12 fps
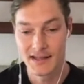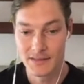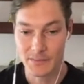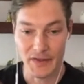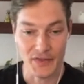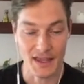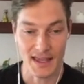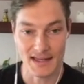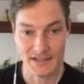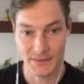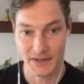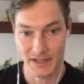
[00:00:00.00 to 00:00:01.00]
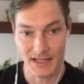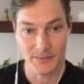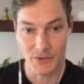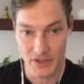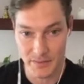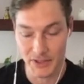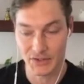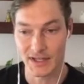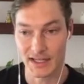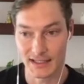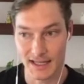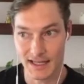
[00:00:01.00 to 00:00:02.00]
thinking is around like community building
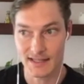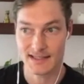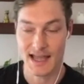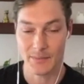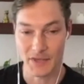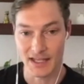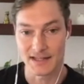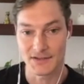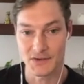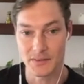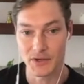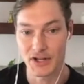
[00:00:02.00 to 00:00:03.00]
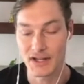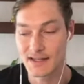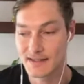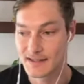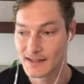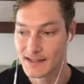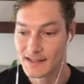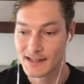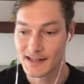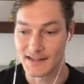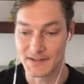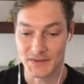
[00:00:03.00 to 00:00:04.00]
and like tapping into communities.
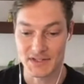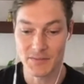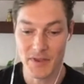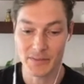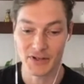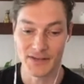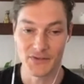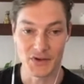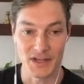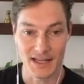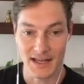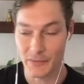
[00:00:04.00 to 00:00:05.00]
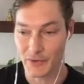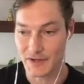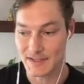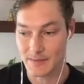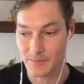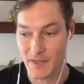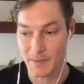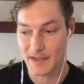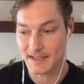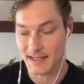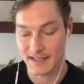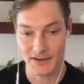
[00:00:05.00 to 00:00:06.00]
And so some people have unique networks that maybe
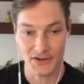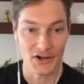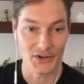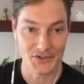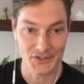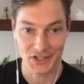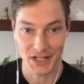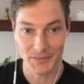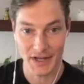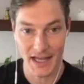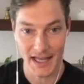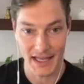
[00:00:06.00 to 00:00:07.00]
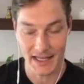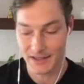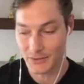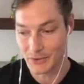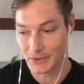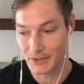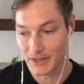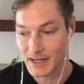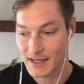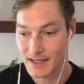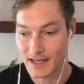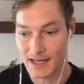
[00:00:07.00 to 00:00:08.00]
it's like their college alumni, or
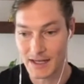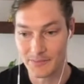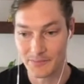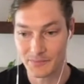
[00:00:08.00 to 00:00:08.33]
Zooglers,